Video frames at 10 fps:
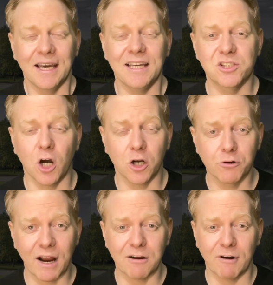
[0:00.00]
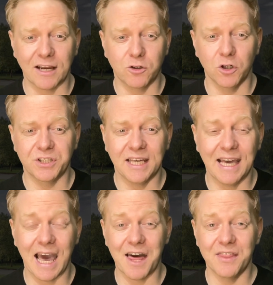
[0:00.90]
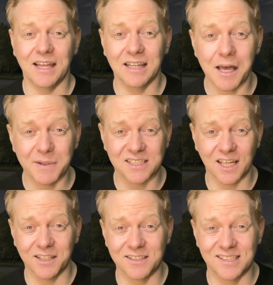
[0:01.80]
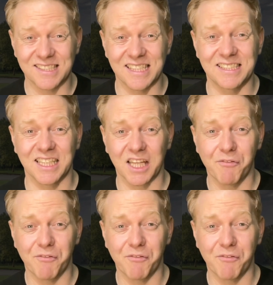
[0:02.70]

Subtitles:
He's got great record here. And then let me tell you statistically,